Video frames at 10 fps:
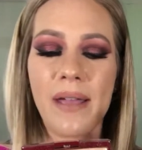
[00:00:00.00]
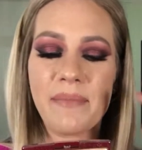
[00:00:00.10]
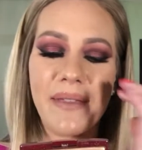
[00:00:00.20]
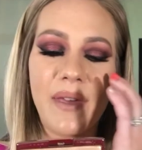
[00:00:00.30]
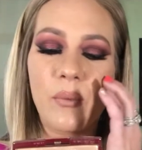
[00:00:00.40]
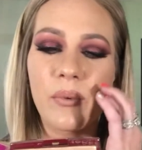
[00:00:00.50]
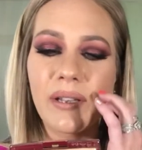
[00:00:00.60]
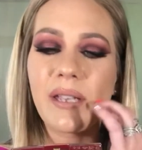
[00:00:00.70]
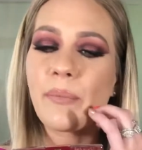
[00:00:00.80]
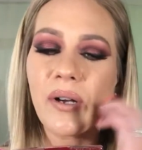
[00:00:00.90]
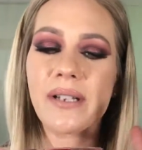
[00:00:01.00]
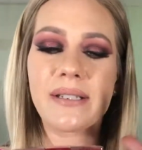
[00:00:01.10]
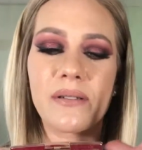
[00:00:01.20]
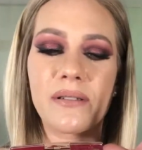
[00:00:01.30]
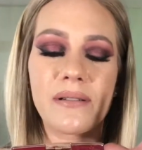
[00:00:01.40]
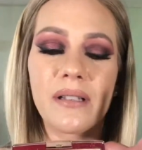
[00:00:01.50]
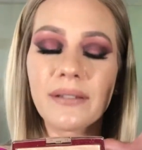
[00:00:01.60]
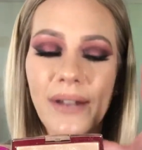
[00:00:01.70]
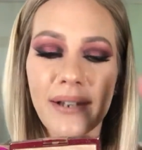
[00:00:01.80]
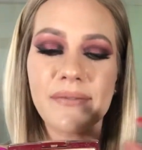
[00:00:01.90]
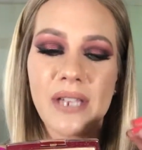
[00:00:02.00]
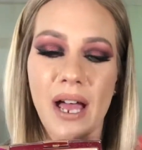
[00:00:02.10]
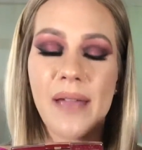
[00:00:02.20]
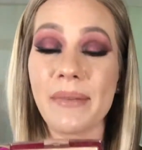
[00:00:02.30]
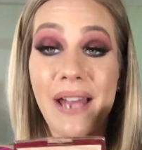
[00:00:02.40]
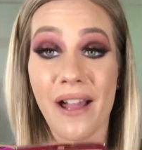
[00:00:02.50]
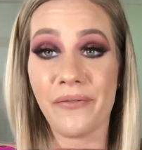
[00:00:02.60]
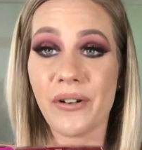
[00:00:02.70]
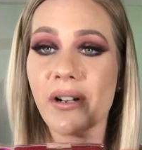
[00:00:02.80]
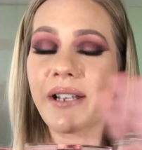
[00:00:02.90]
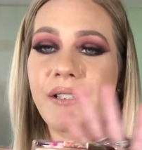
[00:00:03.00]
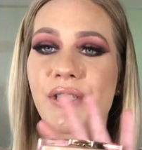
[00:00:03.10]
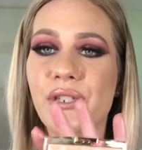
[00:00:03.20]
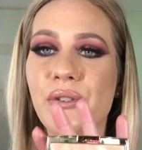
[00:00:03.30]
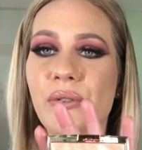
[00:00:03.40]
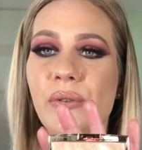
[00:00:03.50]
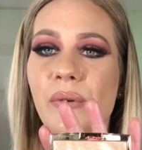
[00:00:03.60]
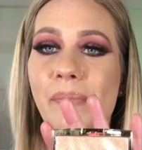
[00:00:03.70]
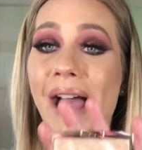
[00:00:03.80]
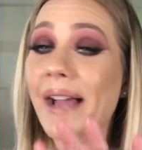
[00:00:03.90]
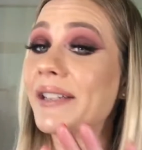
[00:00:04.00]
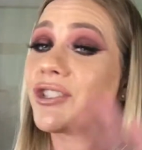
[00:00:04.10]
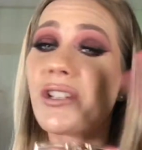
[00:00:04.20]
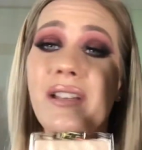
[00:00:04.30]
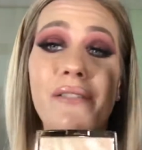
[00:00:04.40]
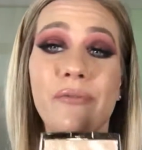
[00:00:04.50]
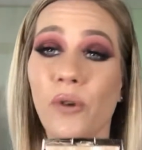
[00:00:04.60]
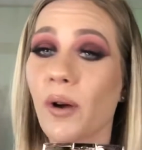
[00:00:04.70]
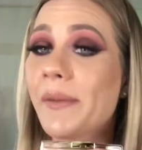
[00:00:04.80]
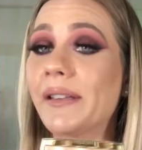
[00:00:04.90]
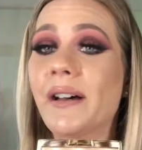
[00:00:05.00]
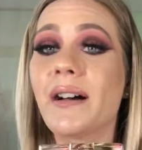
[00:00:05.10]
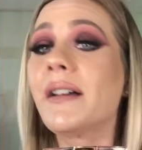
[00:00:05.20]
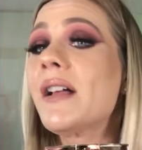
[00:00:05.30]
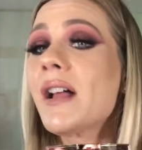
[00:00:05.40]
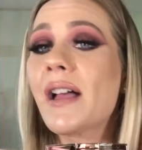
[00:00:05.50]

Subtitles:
I mean, they really put a lot of time and effort into packaging, formula,